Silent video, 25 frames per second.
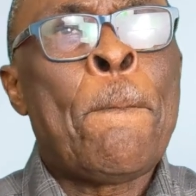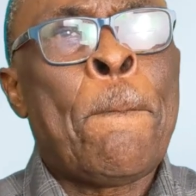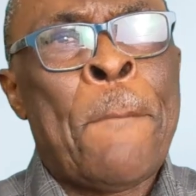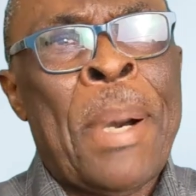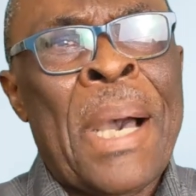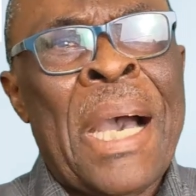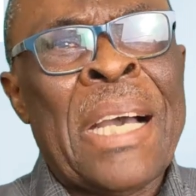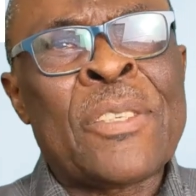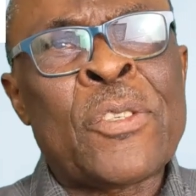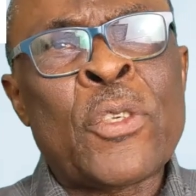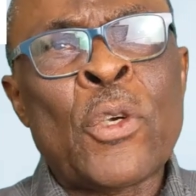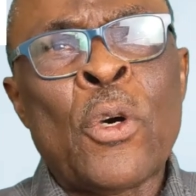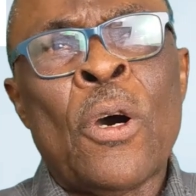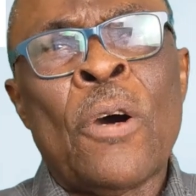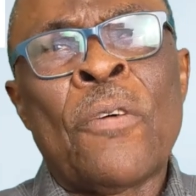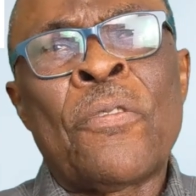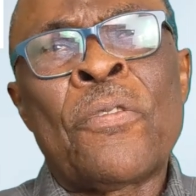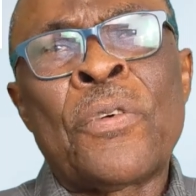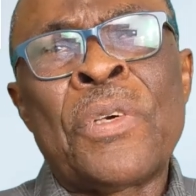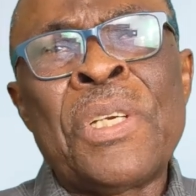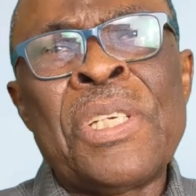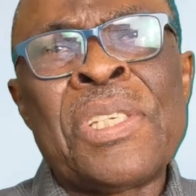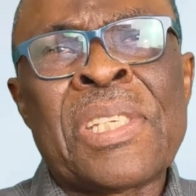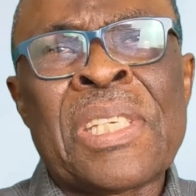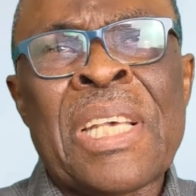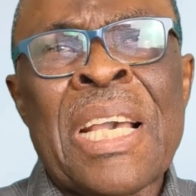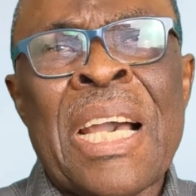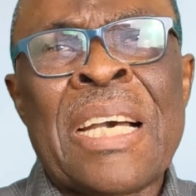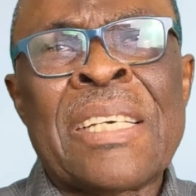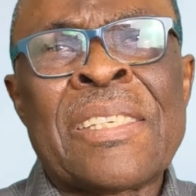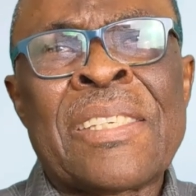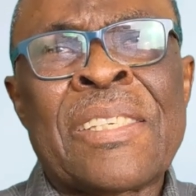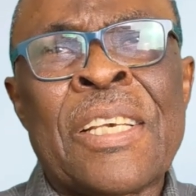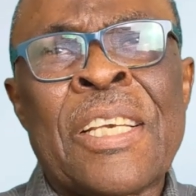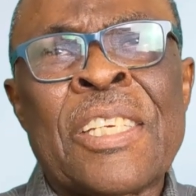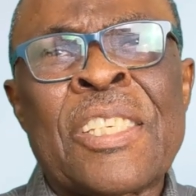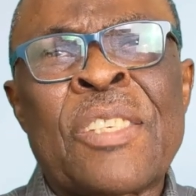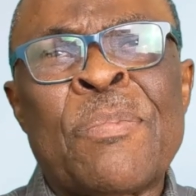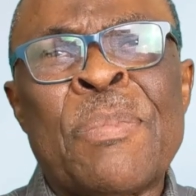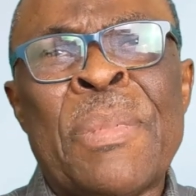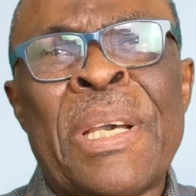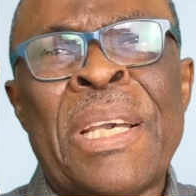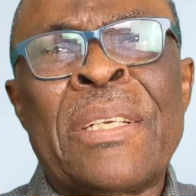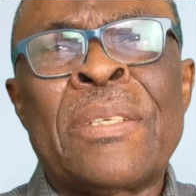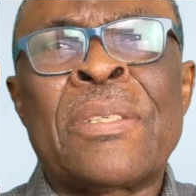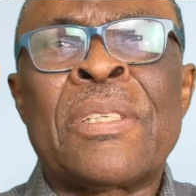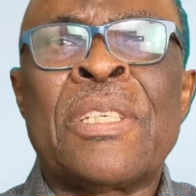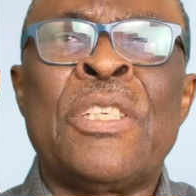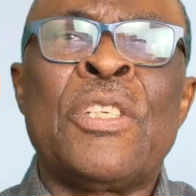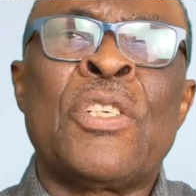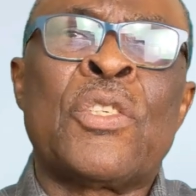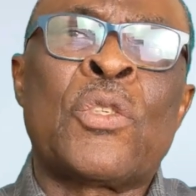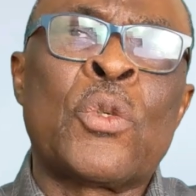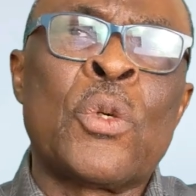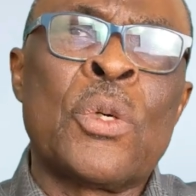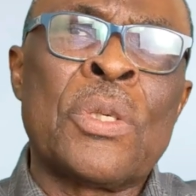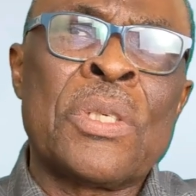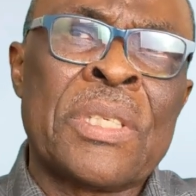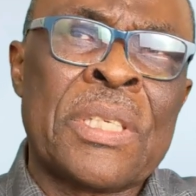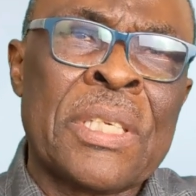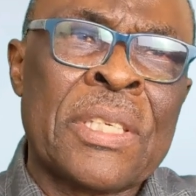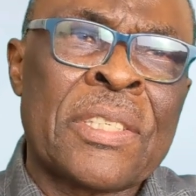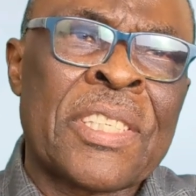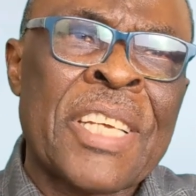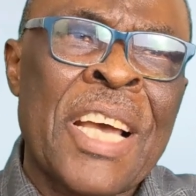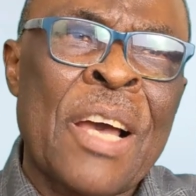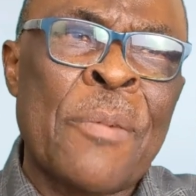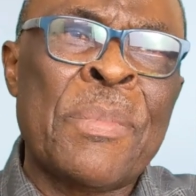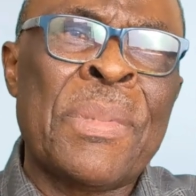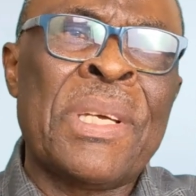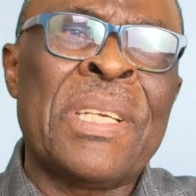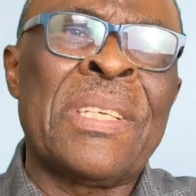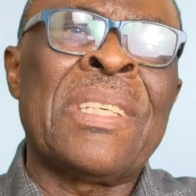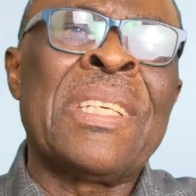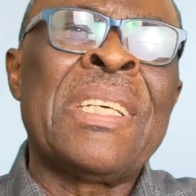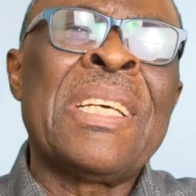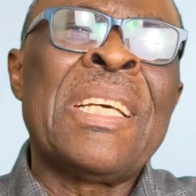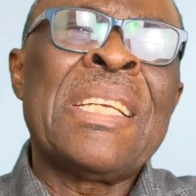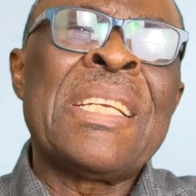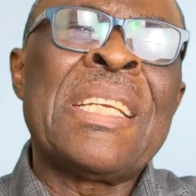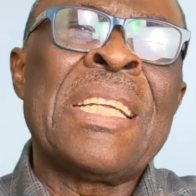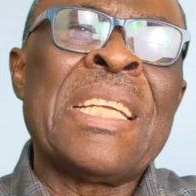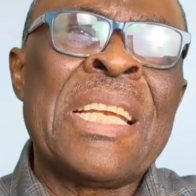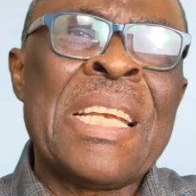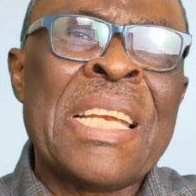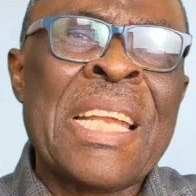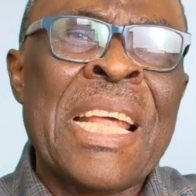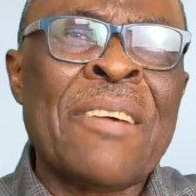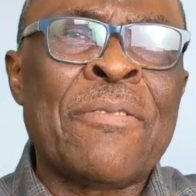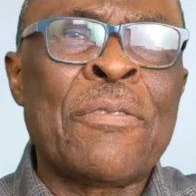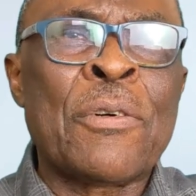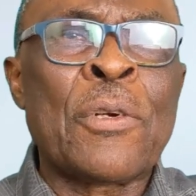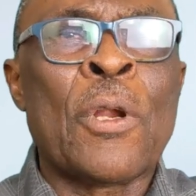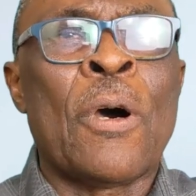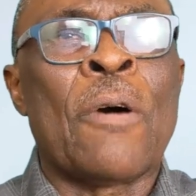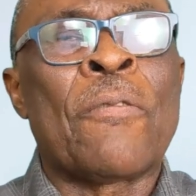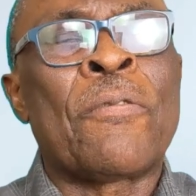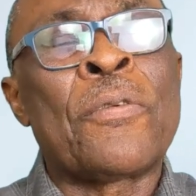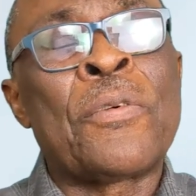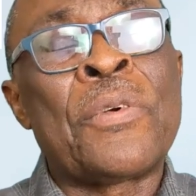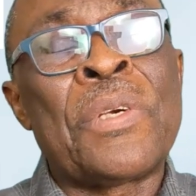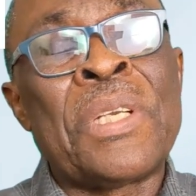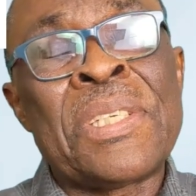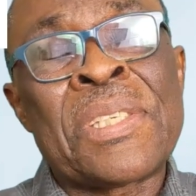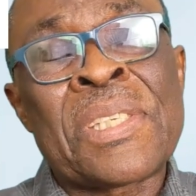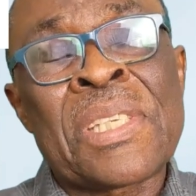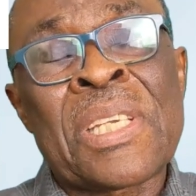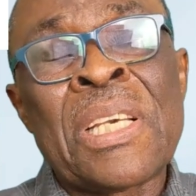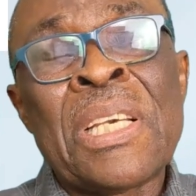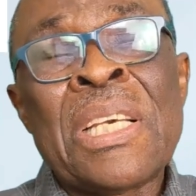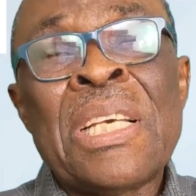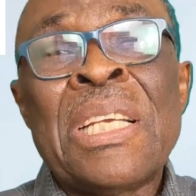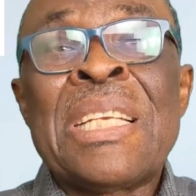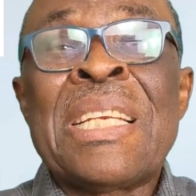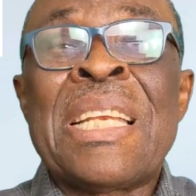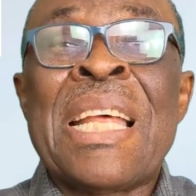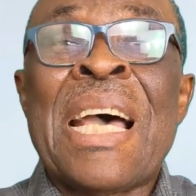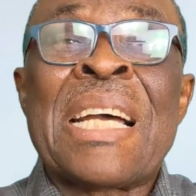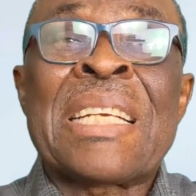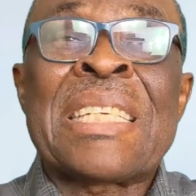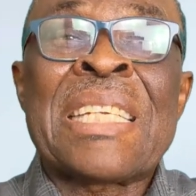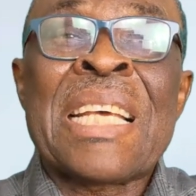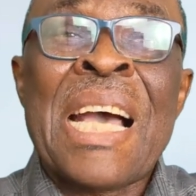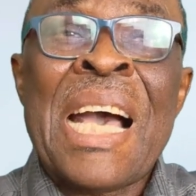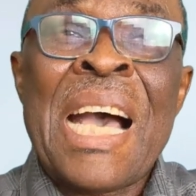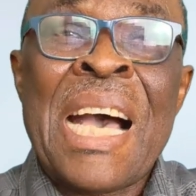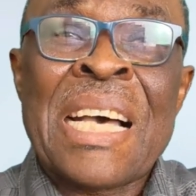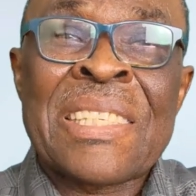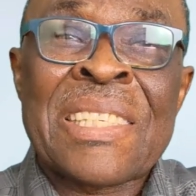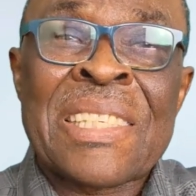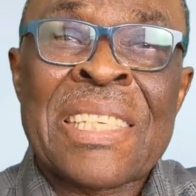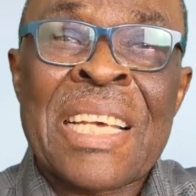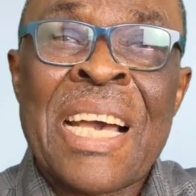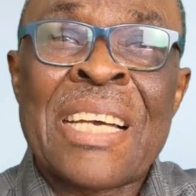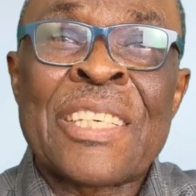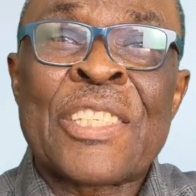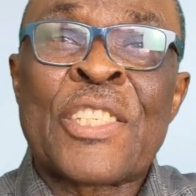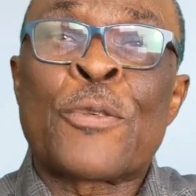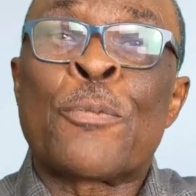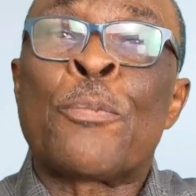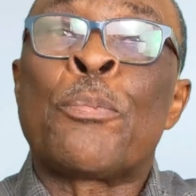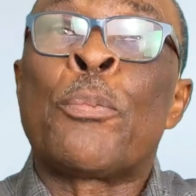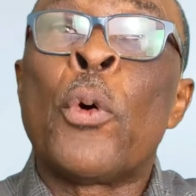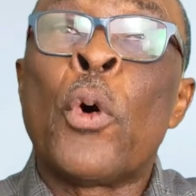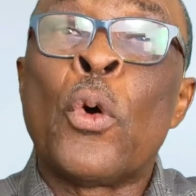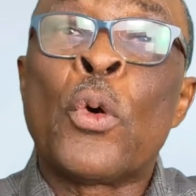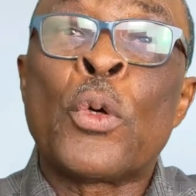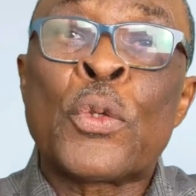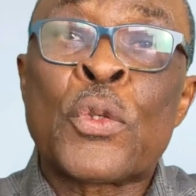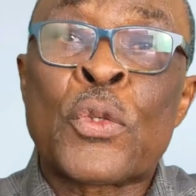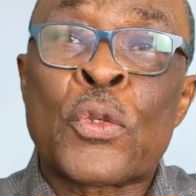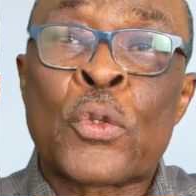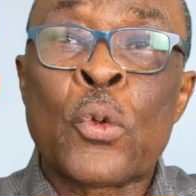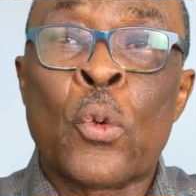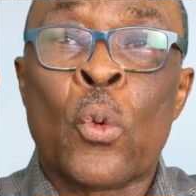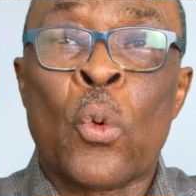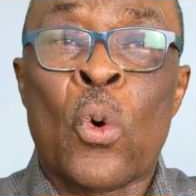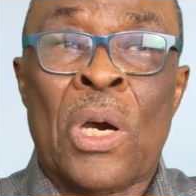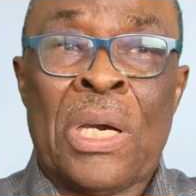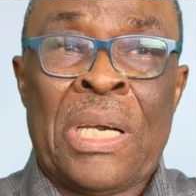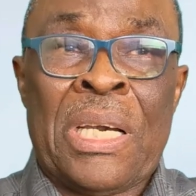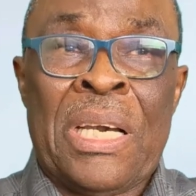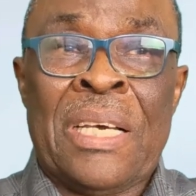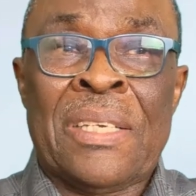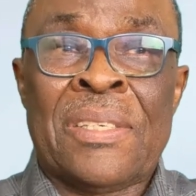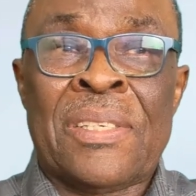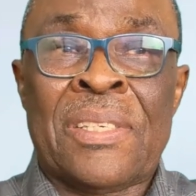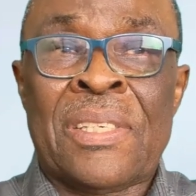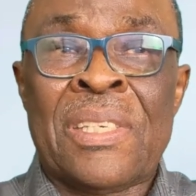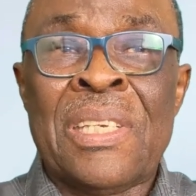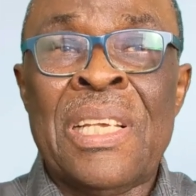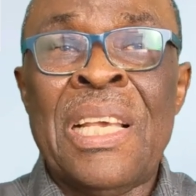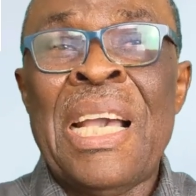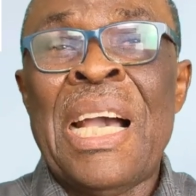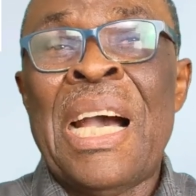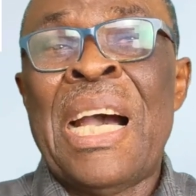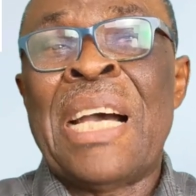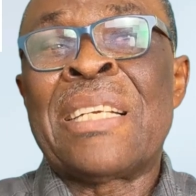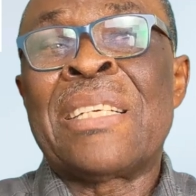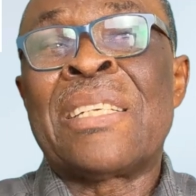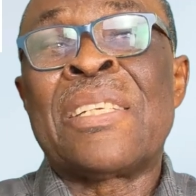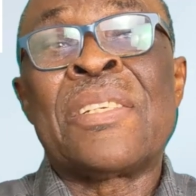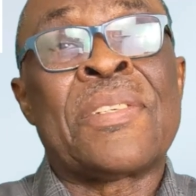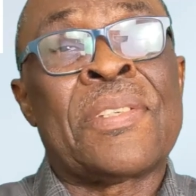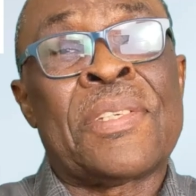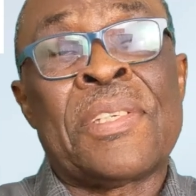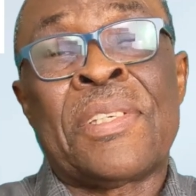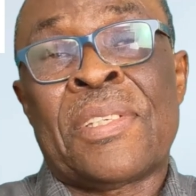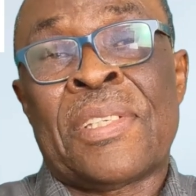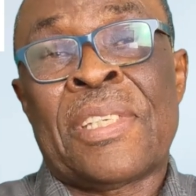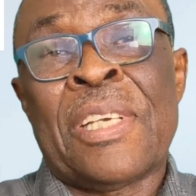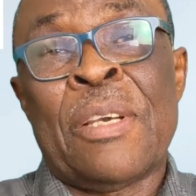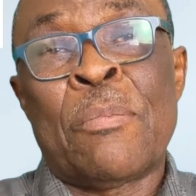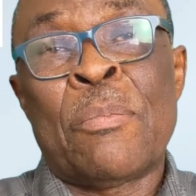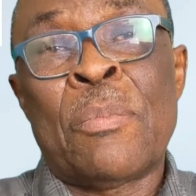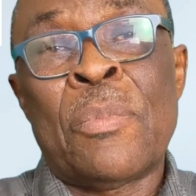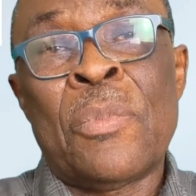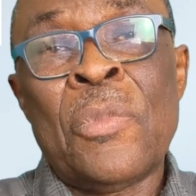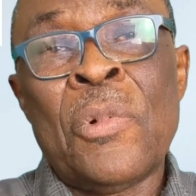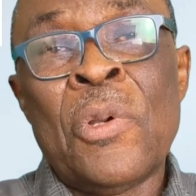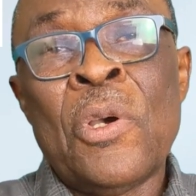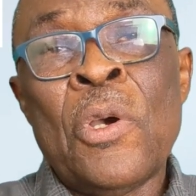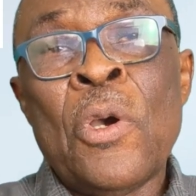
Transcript: Part of risk assessment is to determine the level of risk that hazards pose to workers and the system,